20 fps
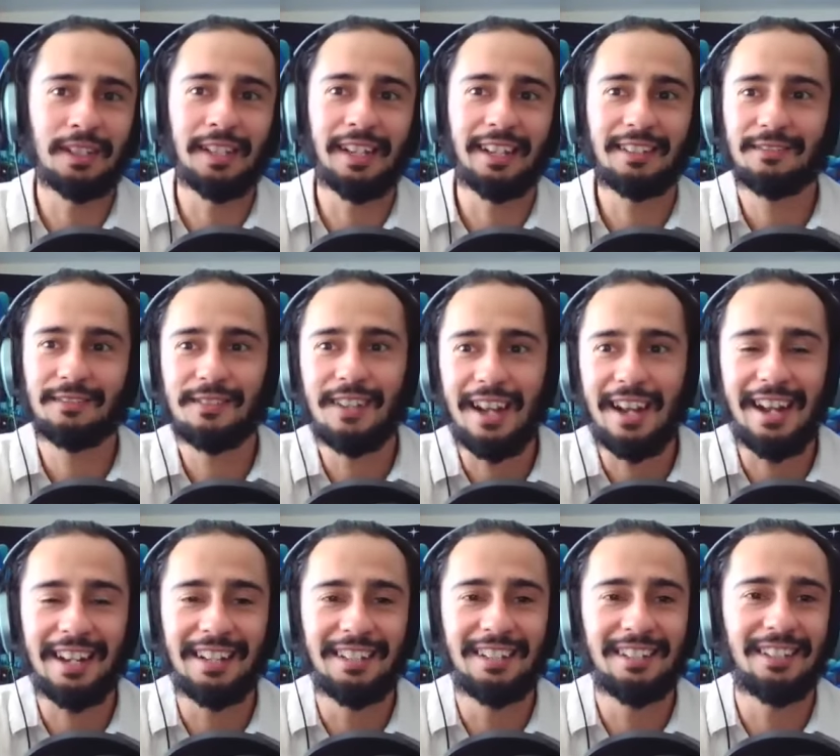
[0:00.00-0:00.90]
Like,
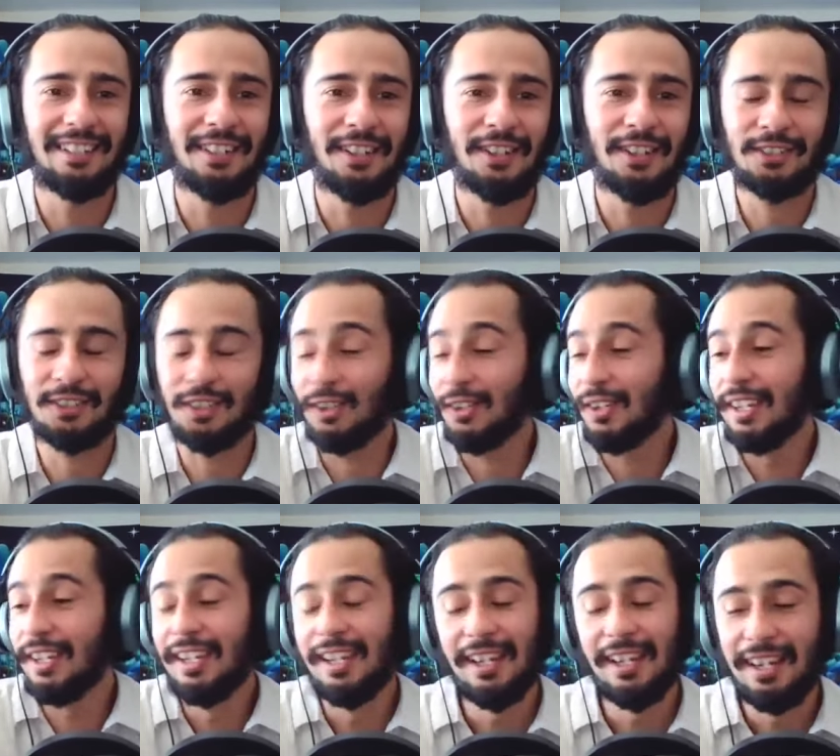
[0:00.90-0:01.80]
I, you know, so
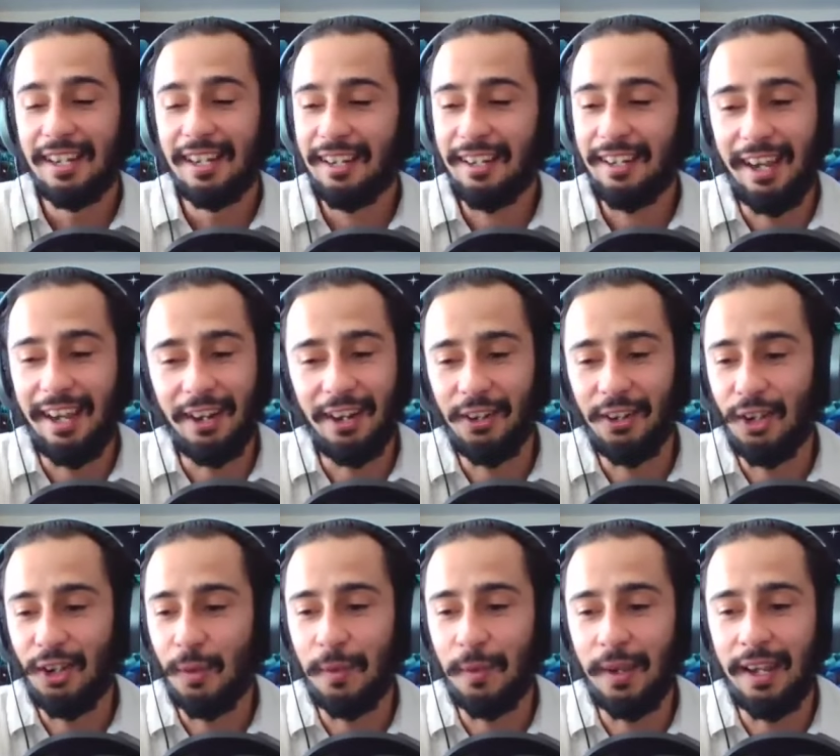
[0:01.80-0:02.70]
I don't
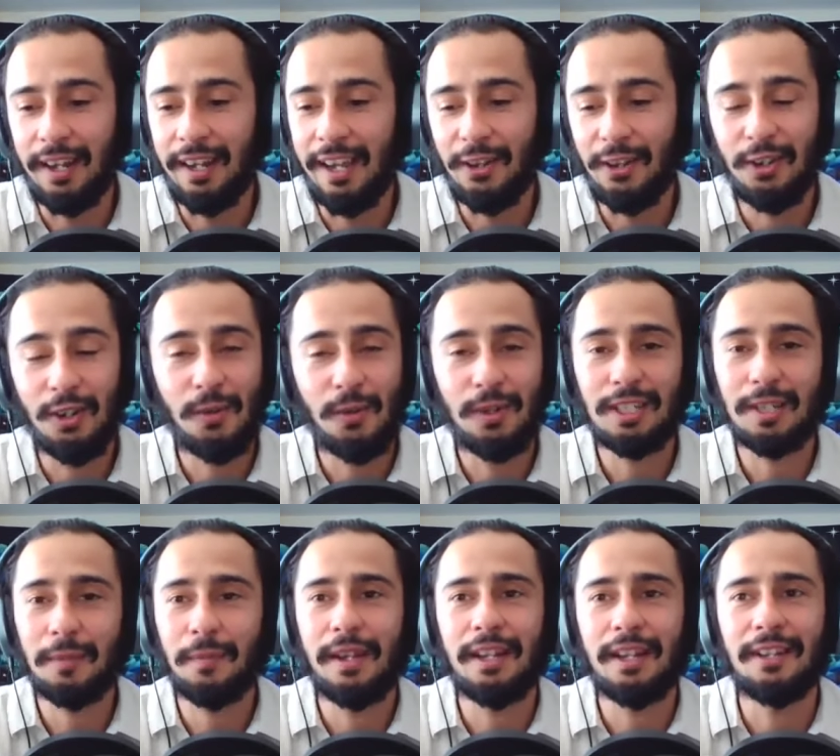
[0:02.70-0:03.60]
know, man. I don't know what
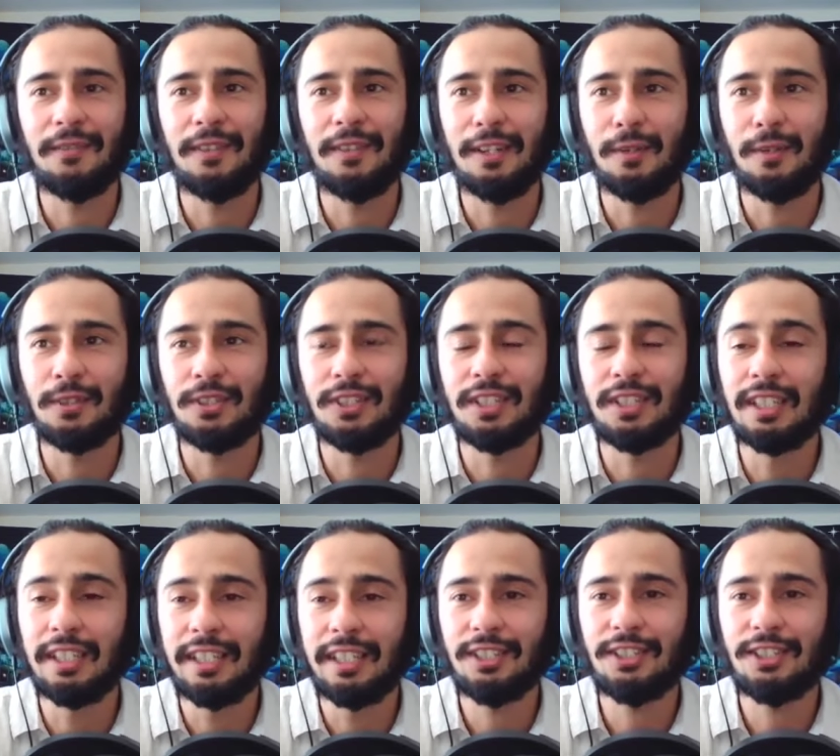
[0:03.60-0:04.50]
to make of it. It was a
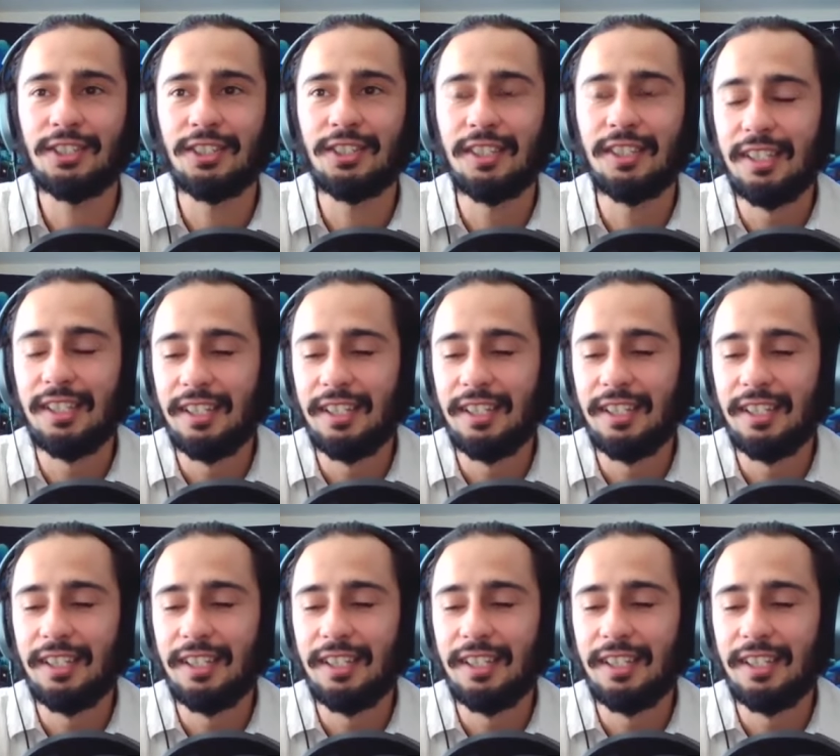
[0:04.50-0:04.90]
glitch.